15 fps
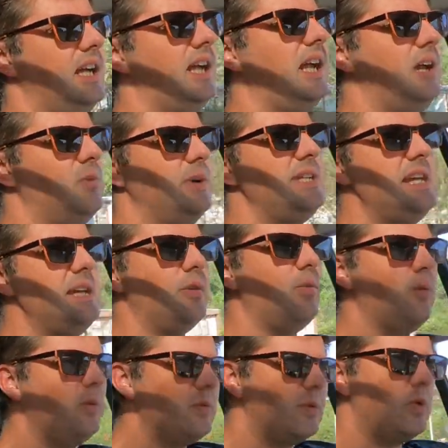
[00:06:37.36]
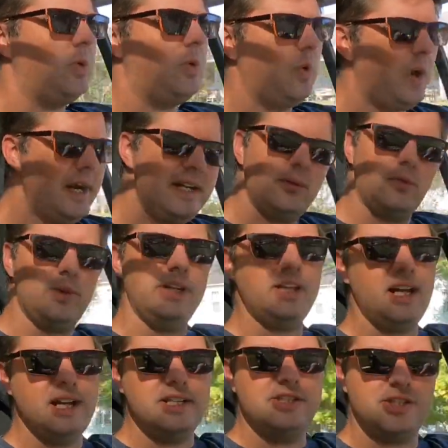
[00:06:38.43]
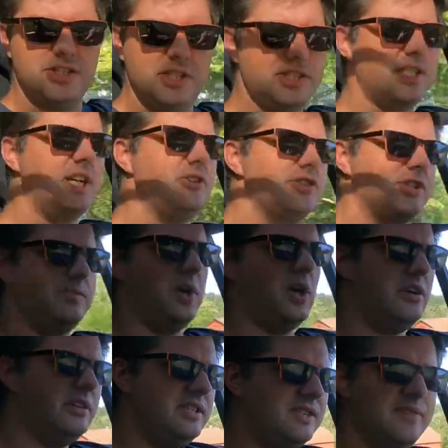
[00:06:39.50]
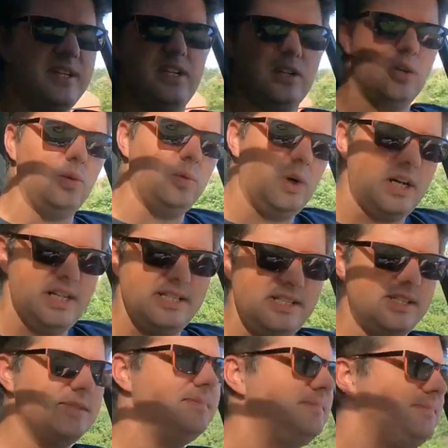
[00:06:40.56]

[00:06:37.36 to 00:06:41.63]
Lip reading: and we didn't quite realize just how small this vehicle was.